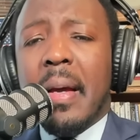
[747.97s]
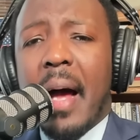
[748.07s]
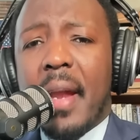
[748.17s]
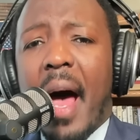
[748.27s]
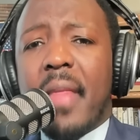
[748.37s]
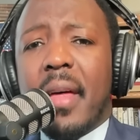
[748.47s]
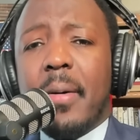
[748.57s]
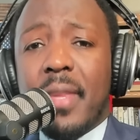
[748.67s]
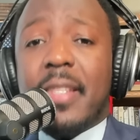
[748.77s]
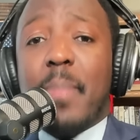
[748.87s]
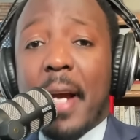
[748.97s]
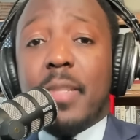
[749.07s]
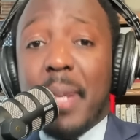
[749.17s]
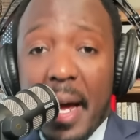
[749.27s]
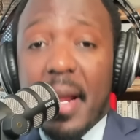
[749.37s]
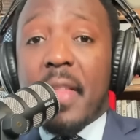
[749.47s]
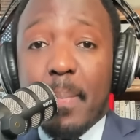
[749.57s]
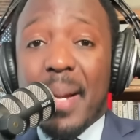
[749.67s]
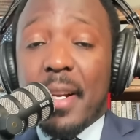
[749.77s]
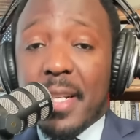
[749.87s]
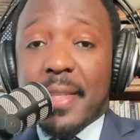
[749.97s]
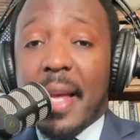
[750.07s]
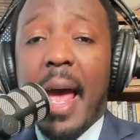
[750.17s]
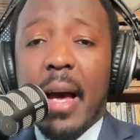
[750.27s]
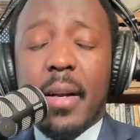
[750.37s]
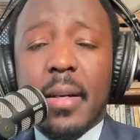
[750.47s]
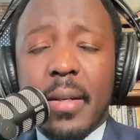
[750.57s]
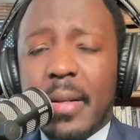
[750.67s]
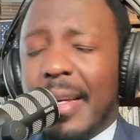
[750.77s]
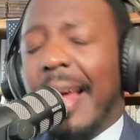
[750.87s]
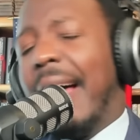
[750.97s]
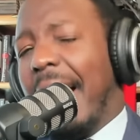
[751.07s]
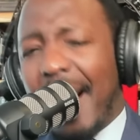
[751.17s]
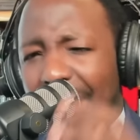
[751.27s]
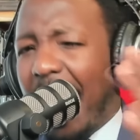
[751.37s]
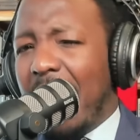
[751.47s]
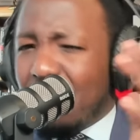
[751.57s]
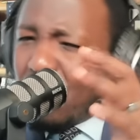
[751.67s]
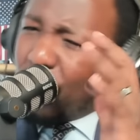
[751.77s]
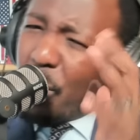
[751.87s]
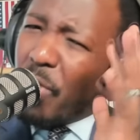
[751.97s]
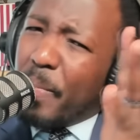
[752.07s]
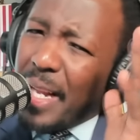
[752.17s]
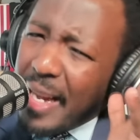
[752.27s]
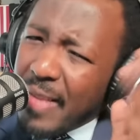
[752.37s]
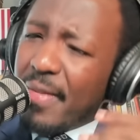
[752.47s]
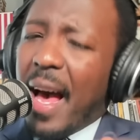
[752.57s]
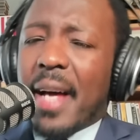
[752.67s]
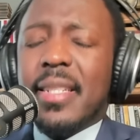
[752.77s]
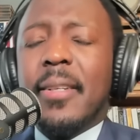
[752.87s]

another planet is hell." I sort of believe that,